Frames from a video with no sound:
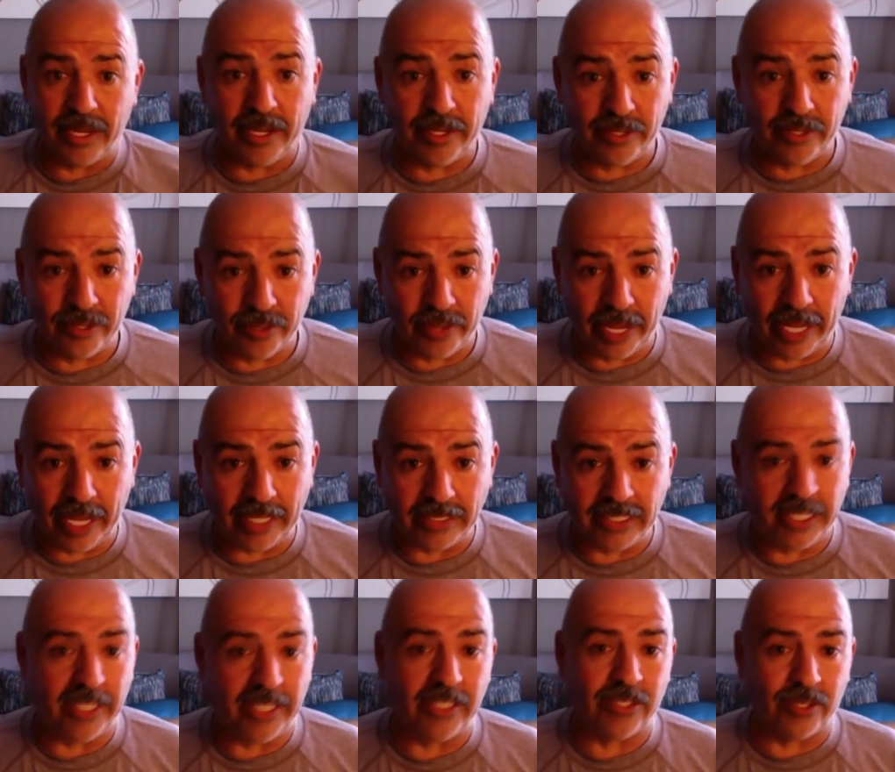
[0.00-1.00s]

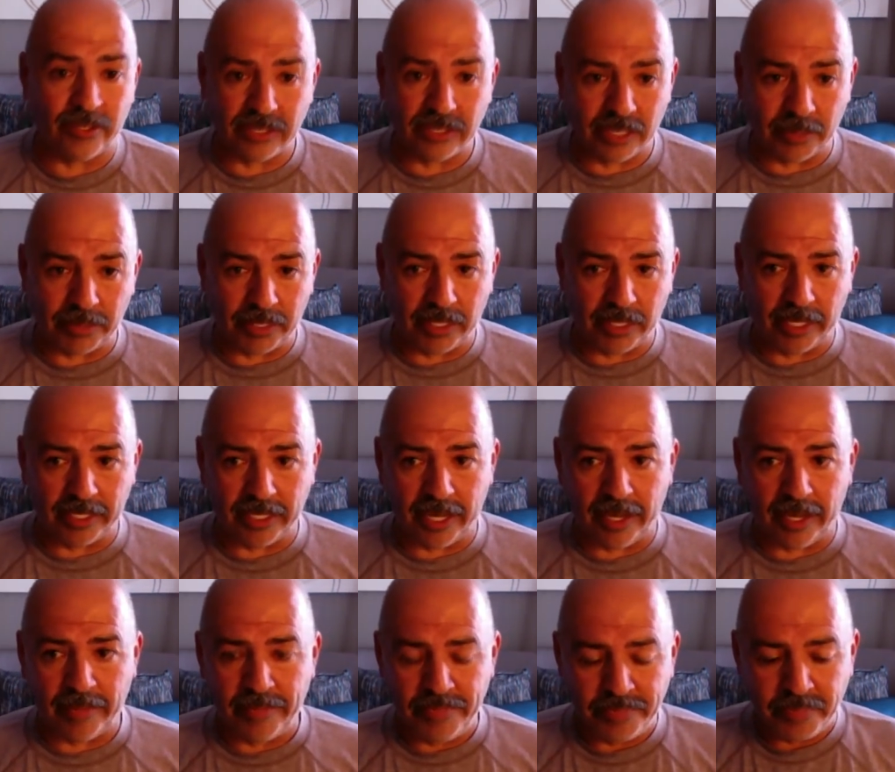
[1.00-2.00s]
18th or something like
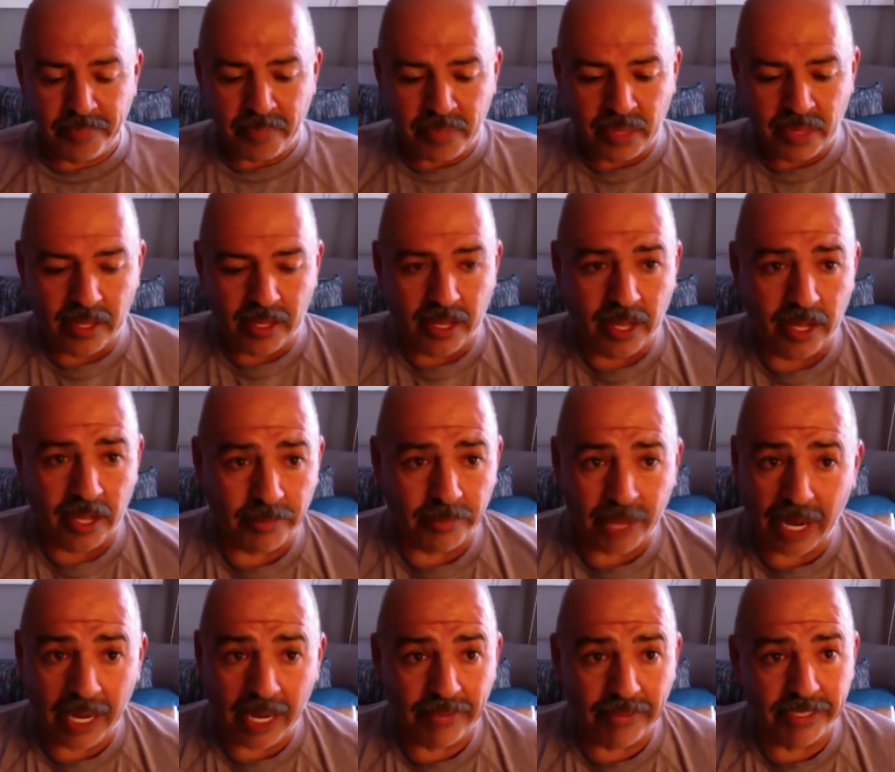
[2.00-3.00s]
that.
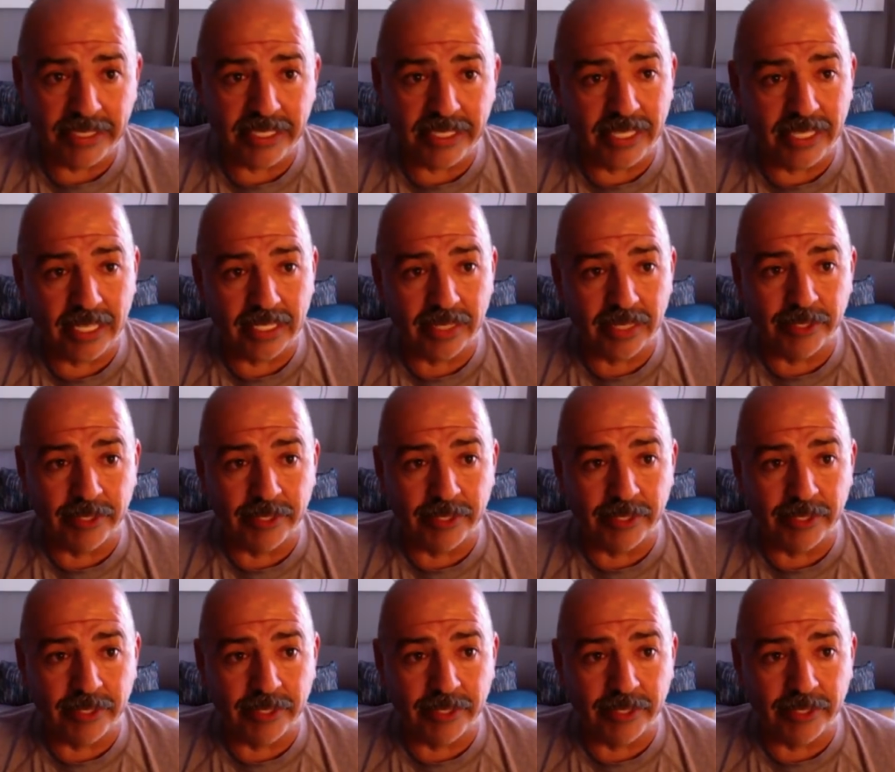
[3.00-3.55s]
I haven't seen that